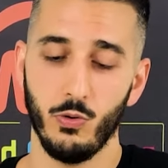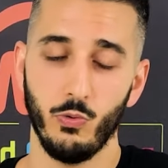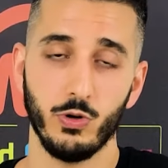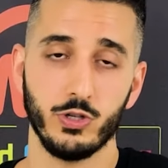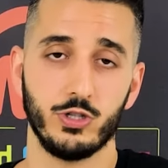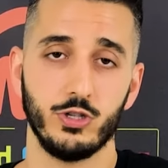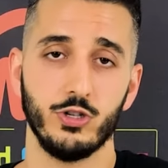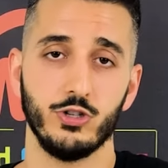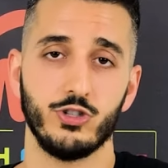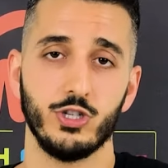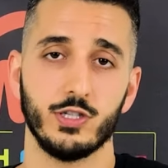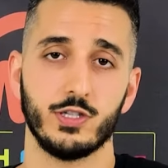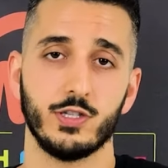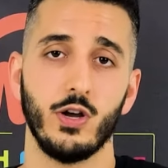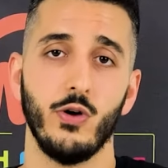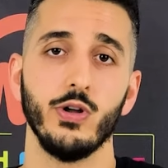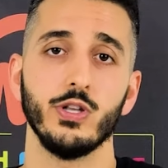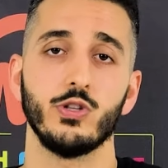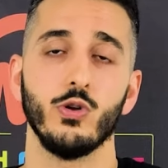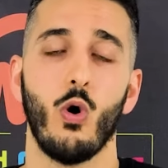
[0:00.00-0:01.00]
which you're just
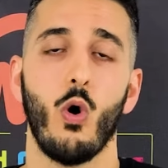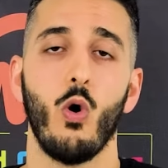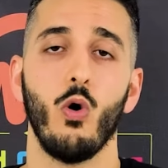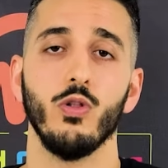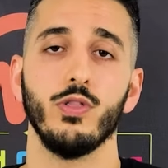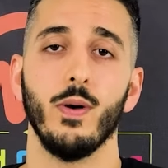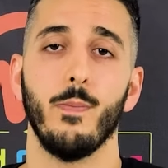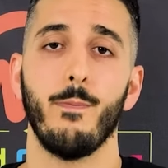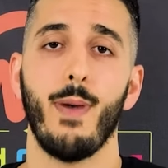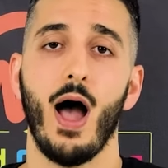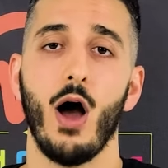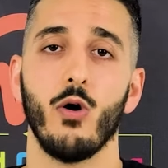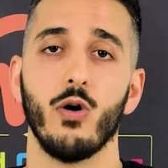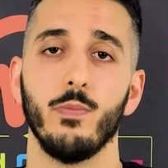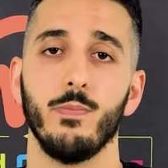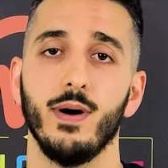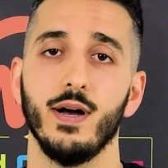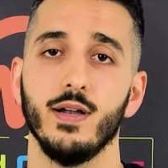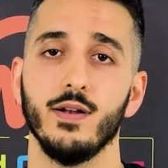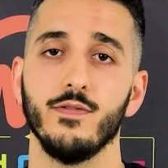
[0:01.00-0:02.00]
going to hold the
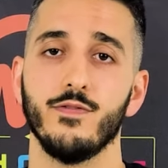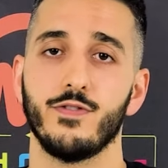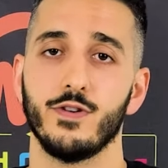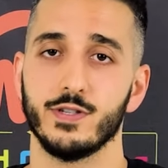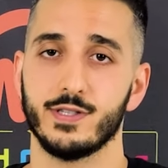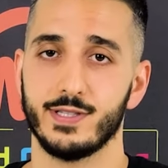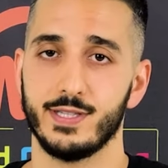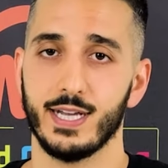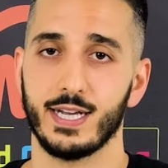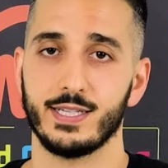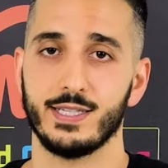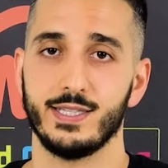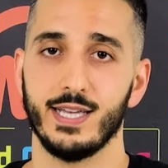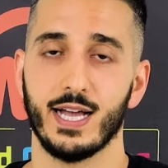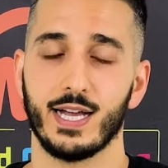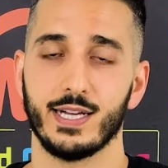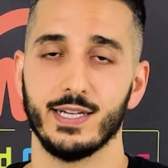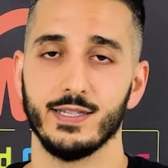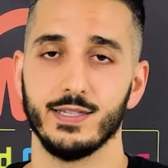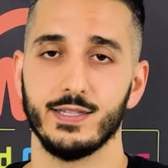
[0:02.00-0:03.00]
power button for 6
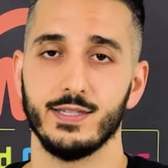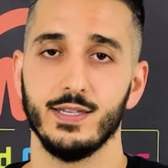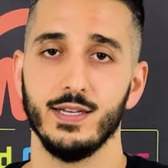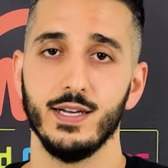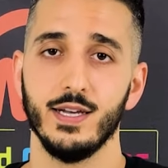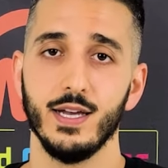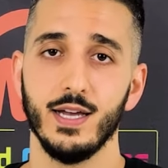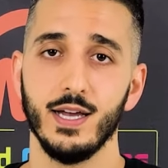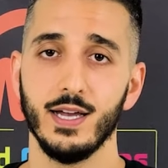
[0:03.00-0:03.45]
seconds.